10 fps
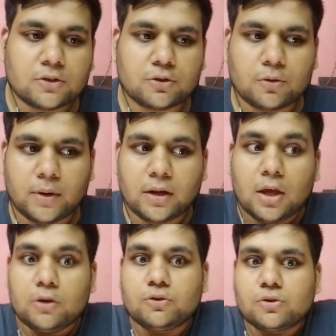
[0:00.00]
So you know what,
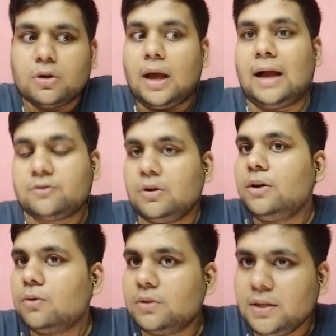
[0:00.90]
you should
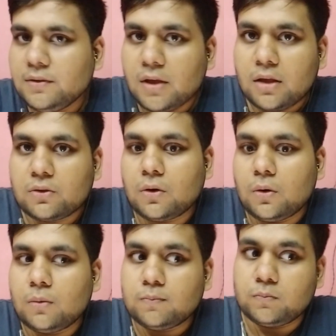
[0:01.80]
actually know these.
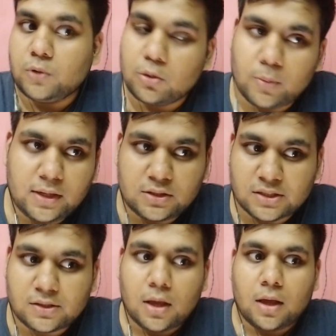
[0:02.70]
So you know what,
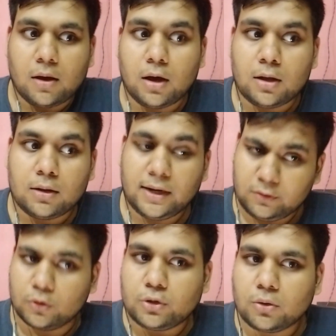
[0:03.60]
just
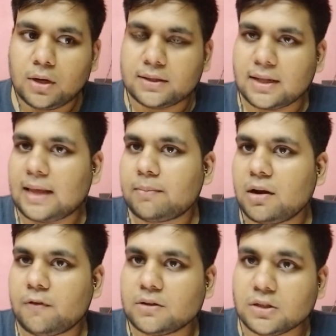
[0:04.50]
it's good to learn the
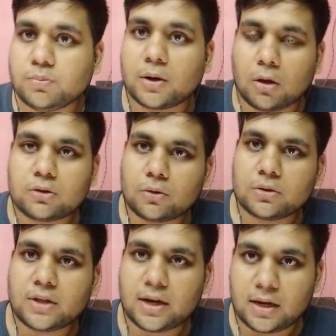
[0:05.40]
library functions, but also
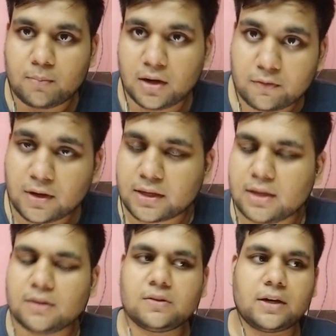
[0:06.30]
know their inbuilt
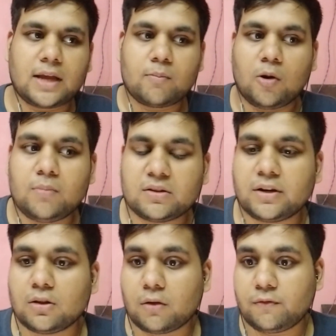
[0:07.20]
workings, their time
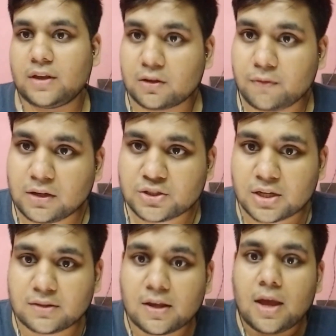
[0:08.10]
complexities of various
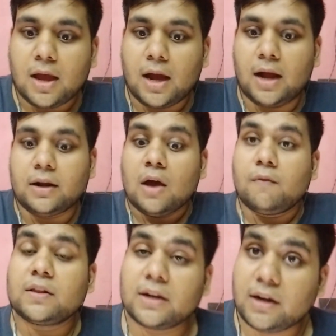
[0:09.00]
functions, and
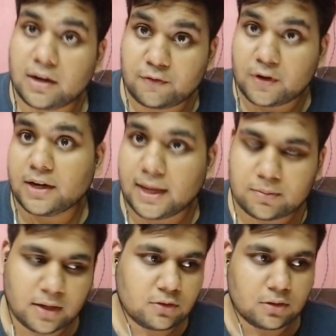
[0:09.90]
what are the different
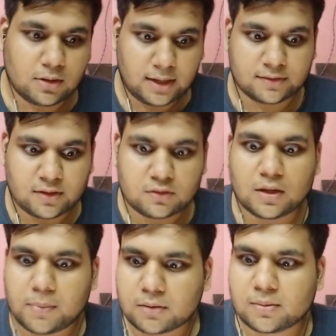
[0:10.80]
types, right? So let's say in
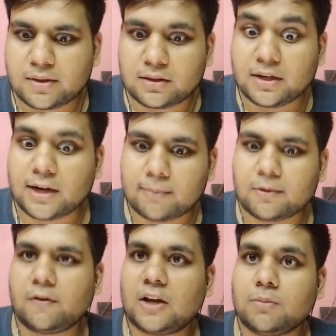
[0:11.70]
C++ there are three
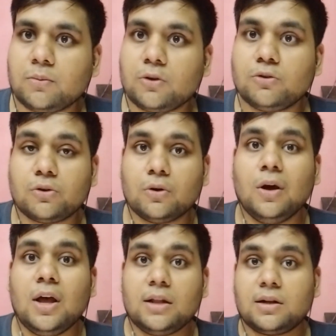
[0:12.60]
types of hash maps, so you should
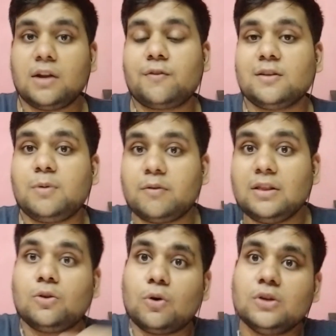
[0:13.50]
know the difference
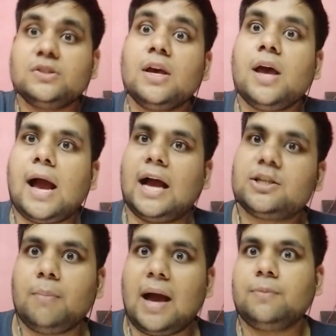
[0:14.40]
between those
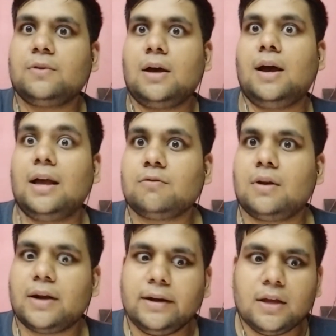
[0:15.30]
hash maps as
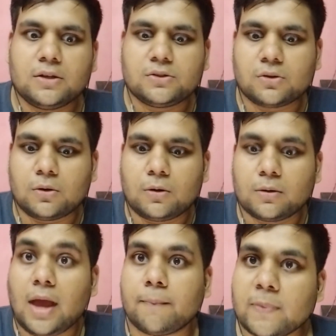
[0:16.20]
well, right?
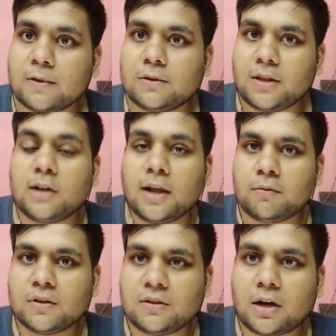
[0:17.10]
So yeah, so that
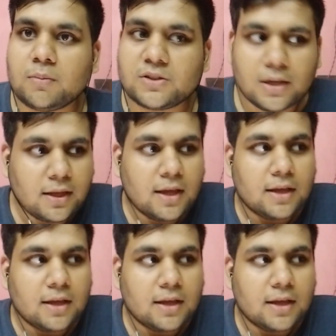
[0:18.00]
was the third mistake,